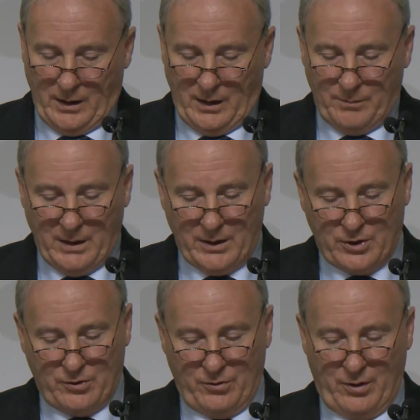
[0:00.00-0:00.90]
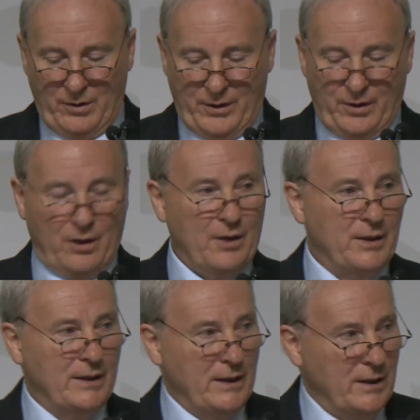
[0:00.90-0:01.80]
It makes sure that all the
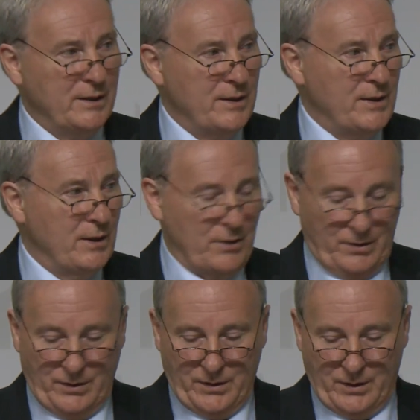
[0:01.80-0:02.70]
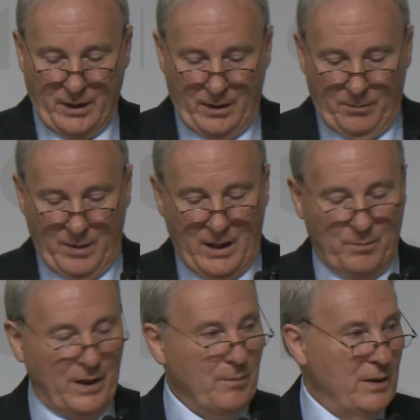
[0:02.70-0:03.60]
little decisions made
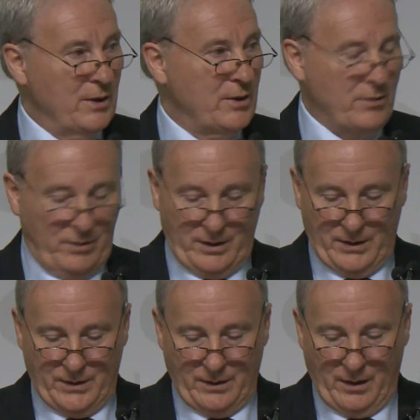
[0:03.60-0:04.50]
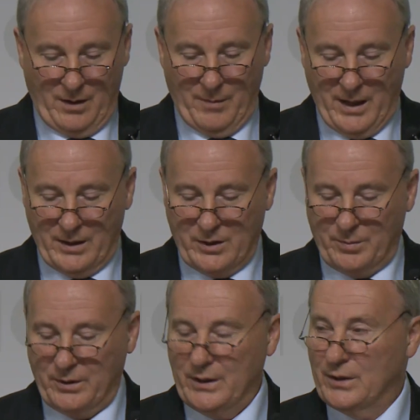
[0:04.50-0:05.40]
by ministries are
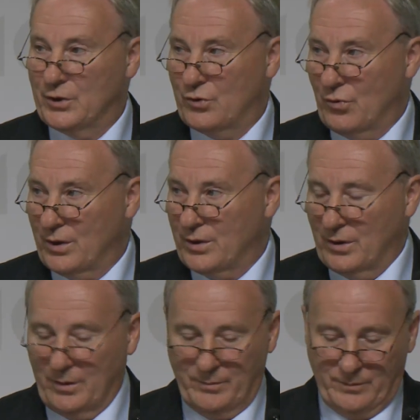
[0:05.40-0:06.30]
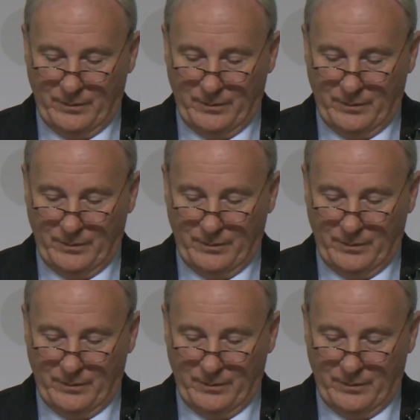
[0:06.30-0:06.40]
manageable in the short term